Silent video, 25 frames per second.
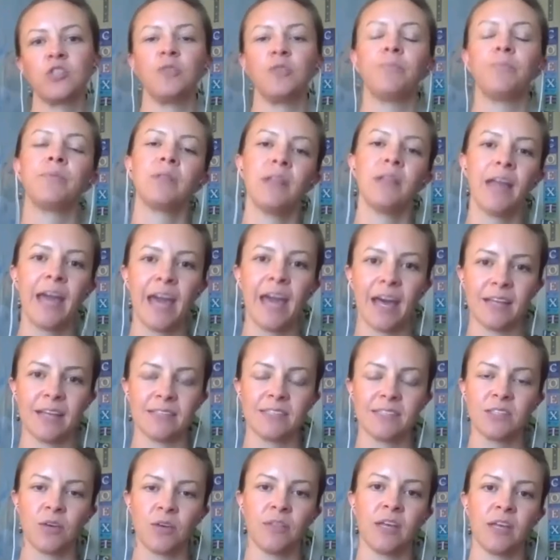plan
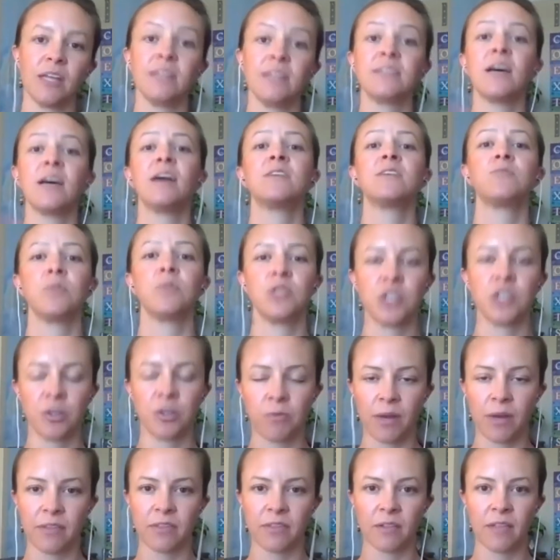so that it does
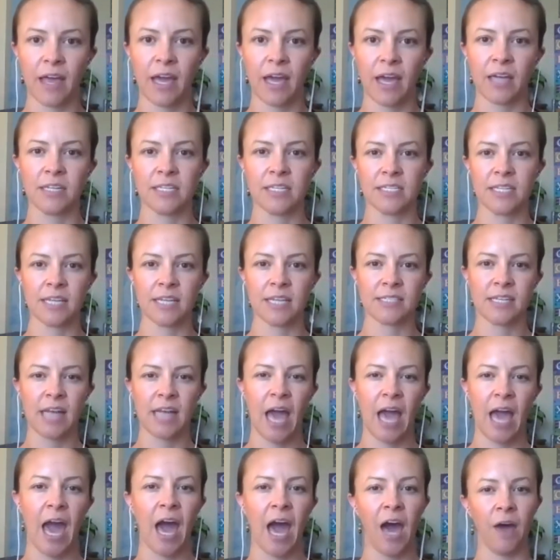regenerate the land and doesn't
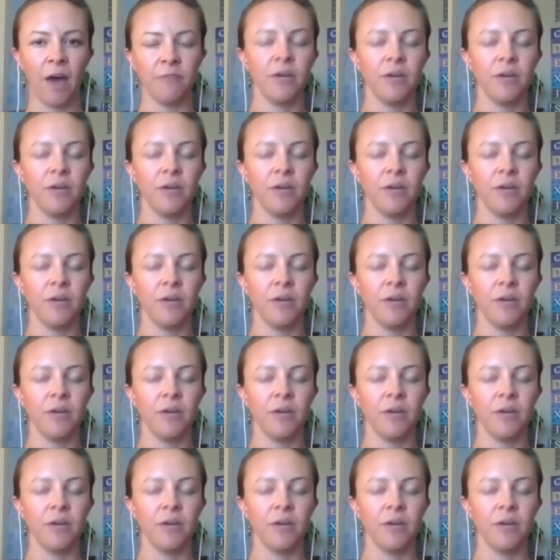have